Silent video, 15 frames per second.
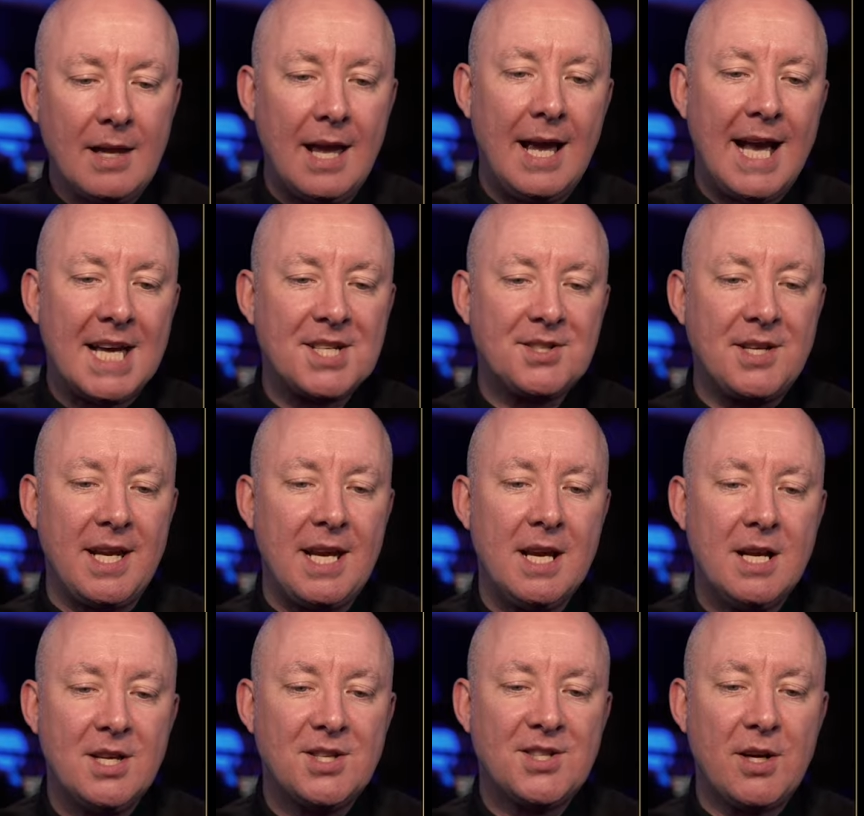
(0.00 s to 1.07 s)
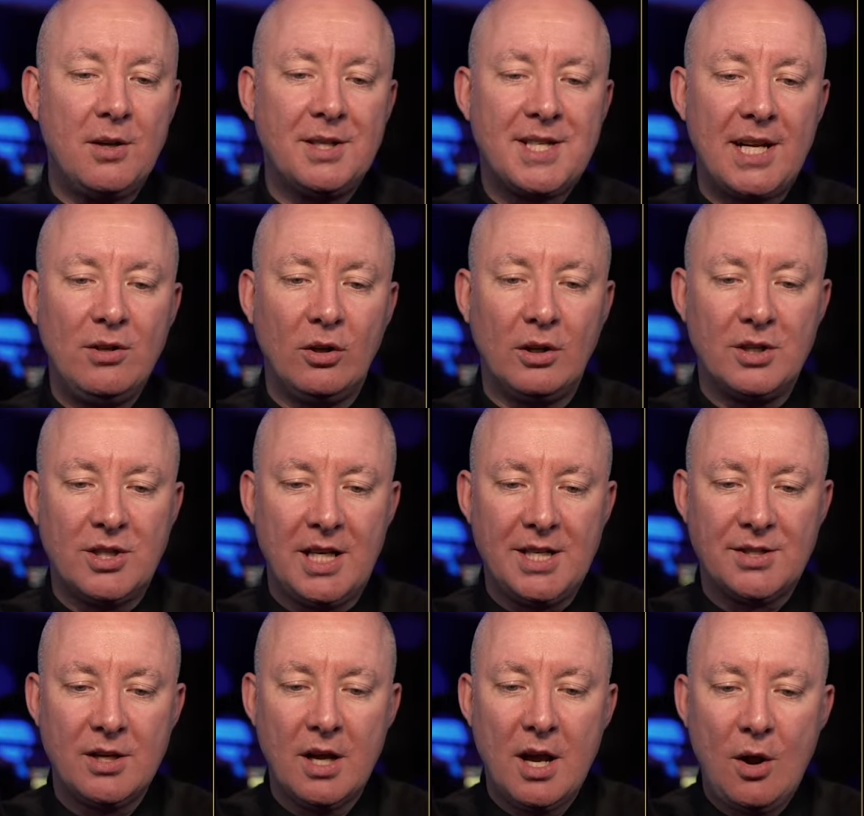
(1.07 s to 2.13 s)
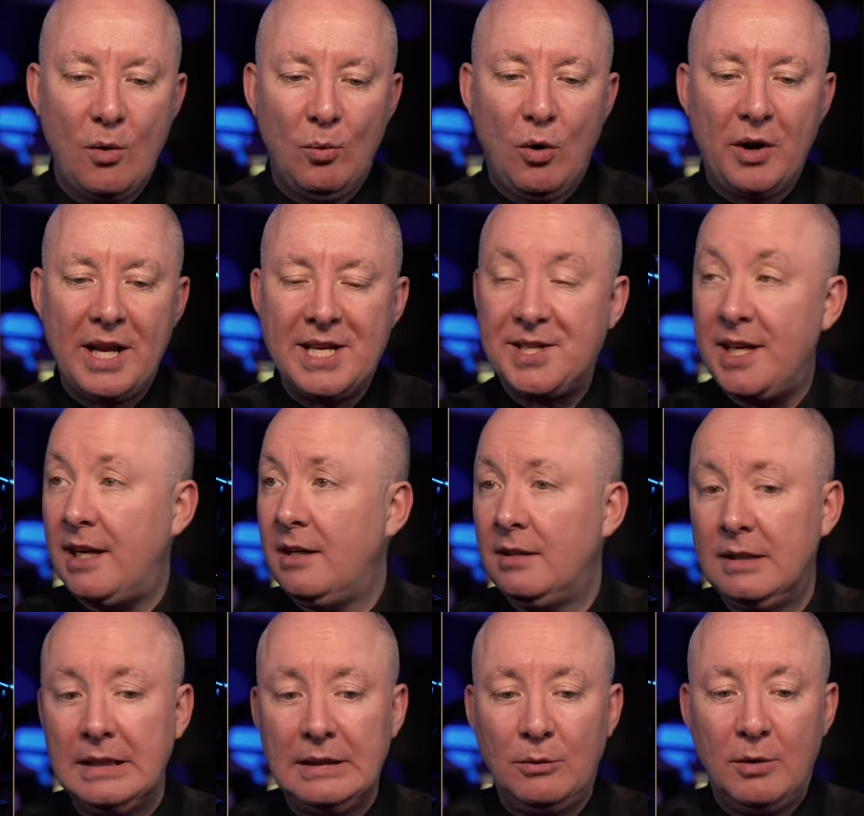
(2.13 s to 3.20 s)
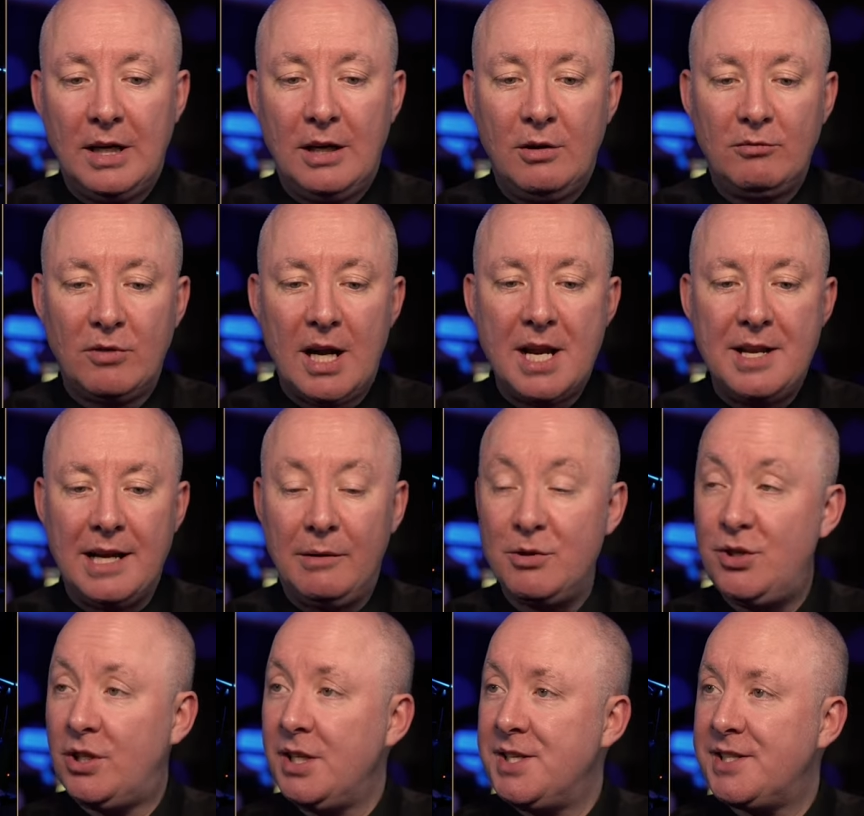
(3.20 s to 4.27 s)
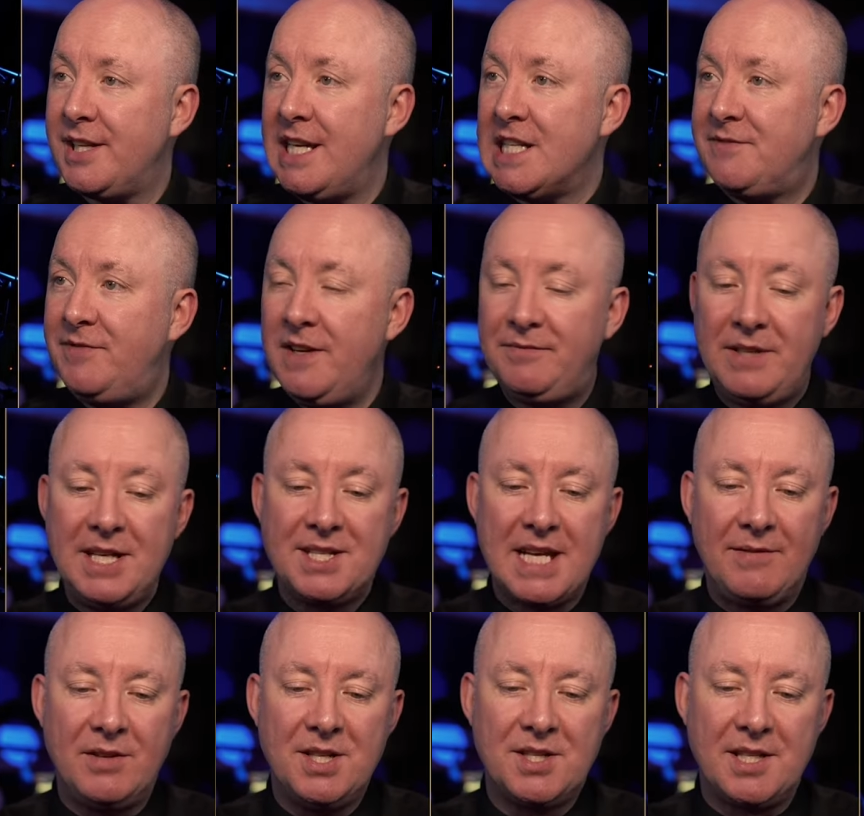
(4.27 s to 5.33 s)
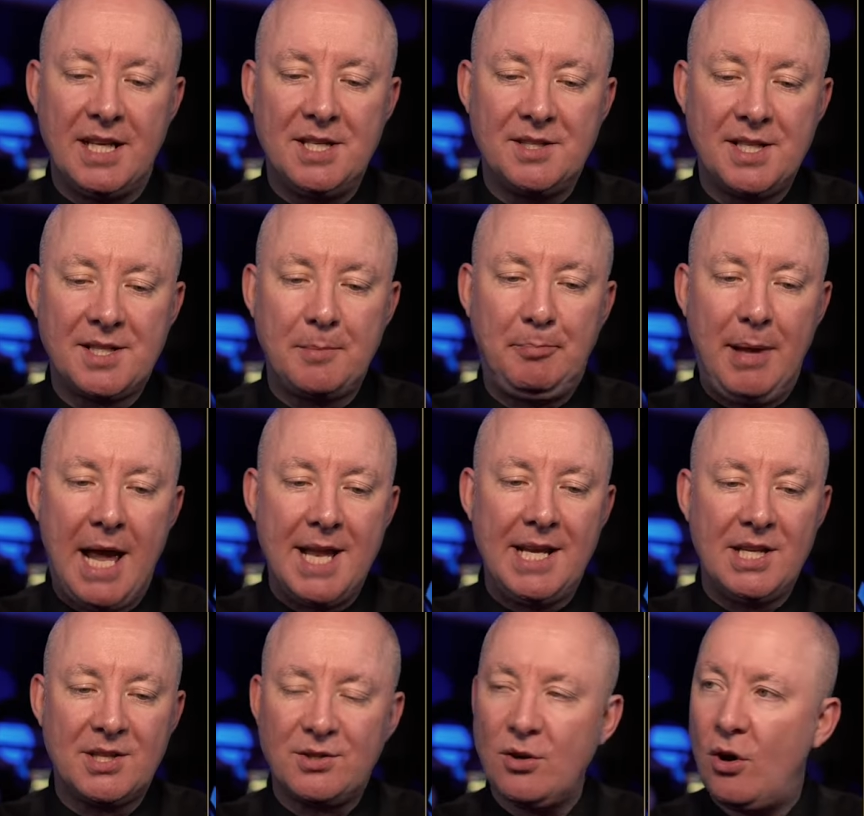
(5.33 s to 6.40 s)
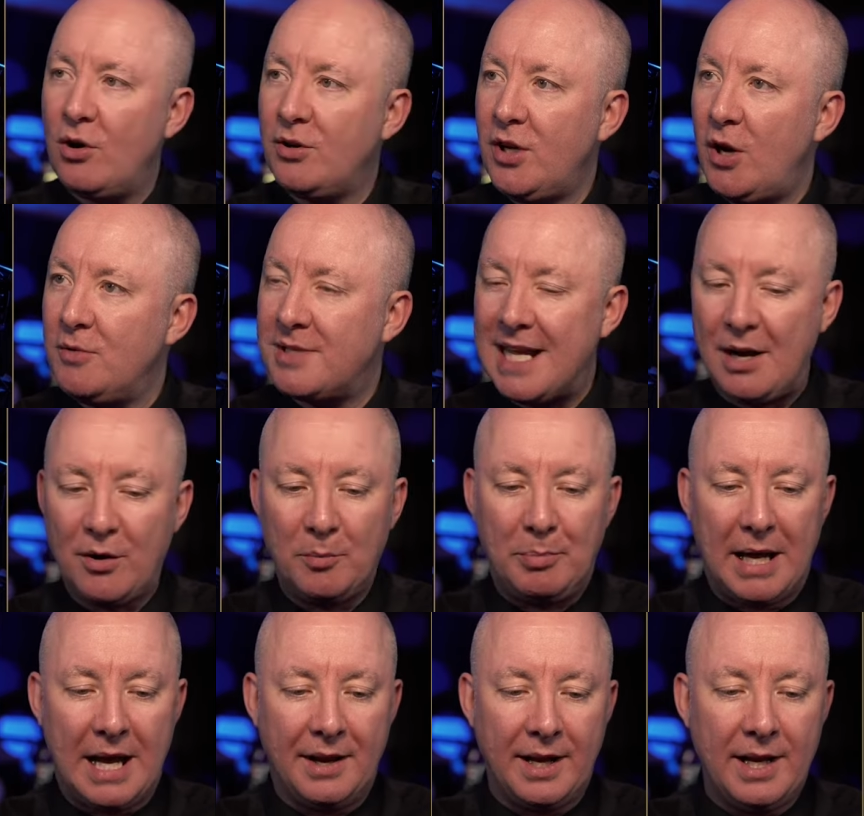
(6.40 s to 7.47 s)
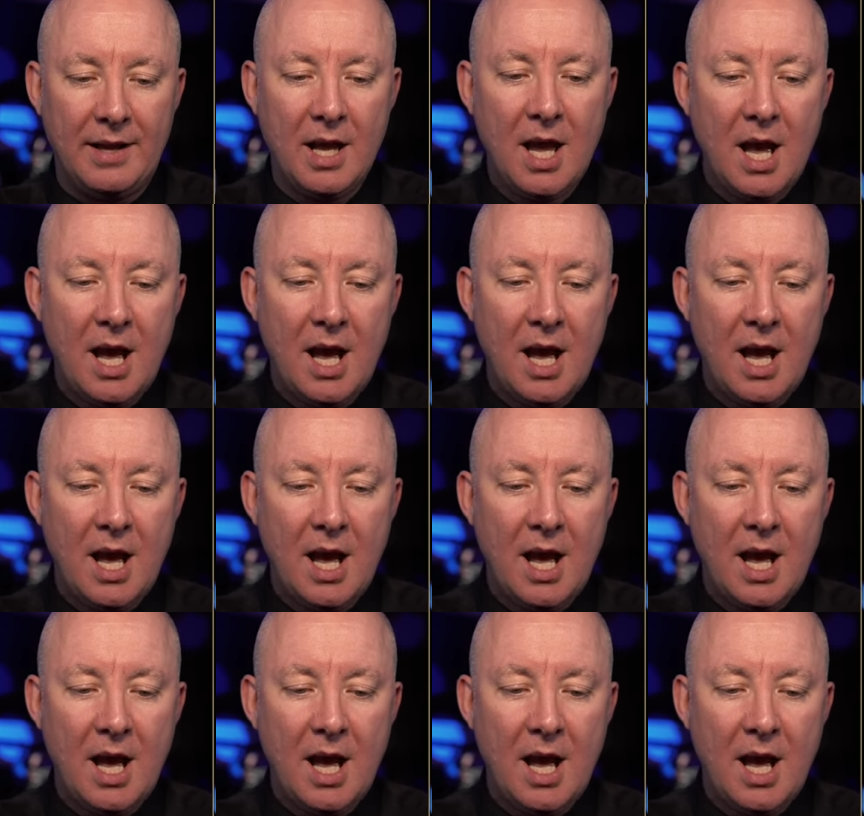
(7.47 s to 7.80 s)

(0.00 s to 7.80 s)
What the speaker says: ASTI, Solar Technologies, what is it? Well, right now, as you can see, it's 57 cents. It's a penny stock, no doubt about it.